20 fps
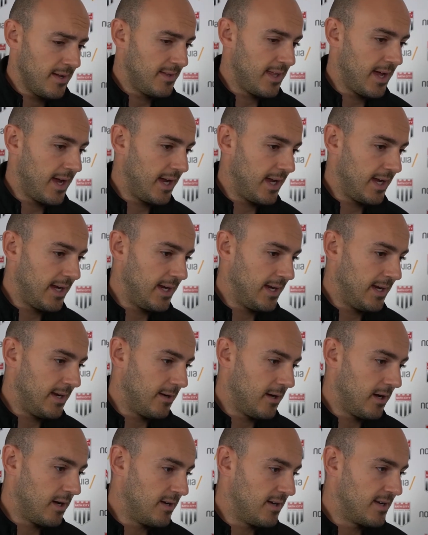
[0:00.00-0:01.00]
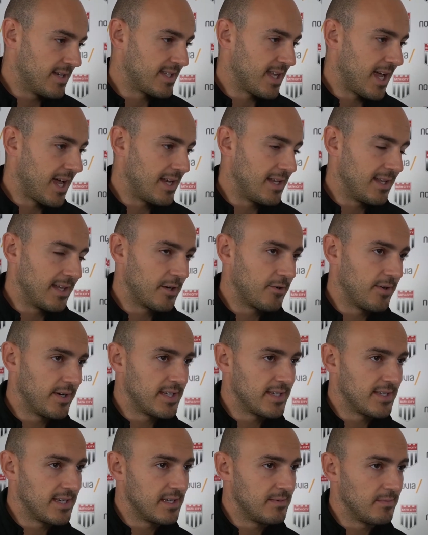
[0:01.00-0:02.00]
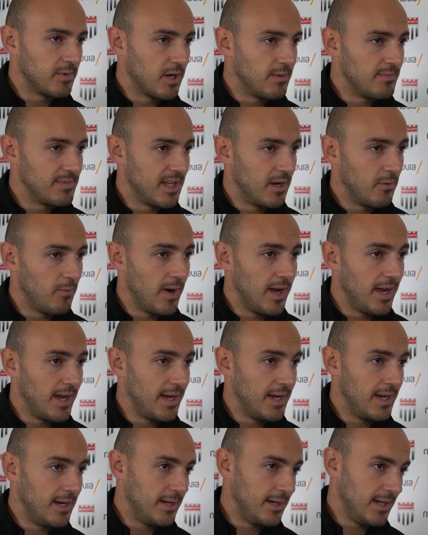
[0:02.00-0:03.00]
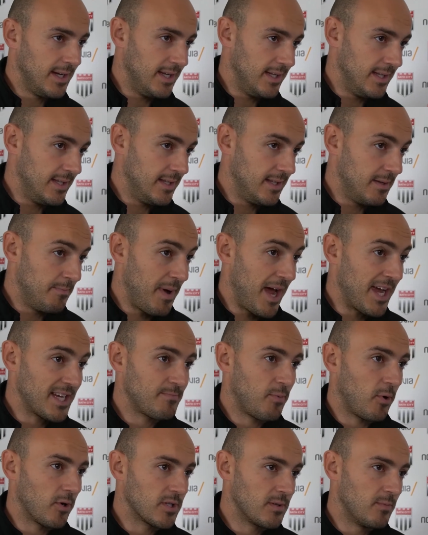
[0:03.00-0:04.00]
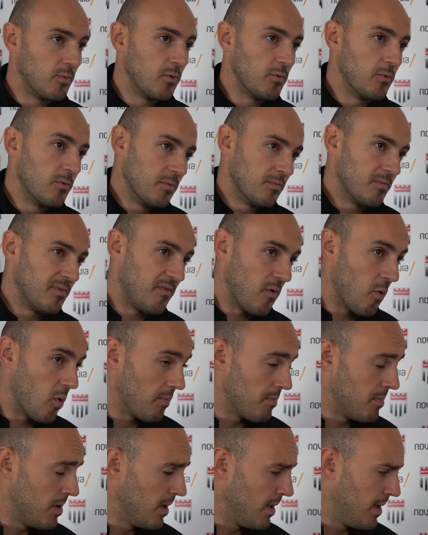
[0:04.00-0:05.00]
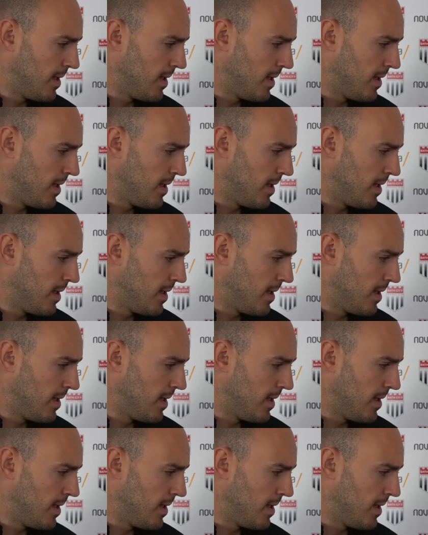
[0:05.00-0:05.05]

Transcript: They understand that criticism comes their way in the best possible form.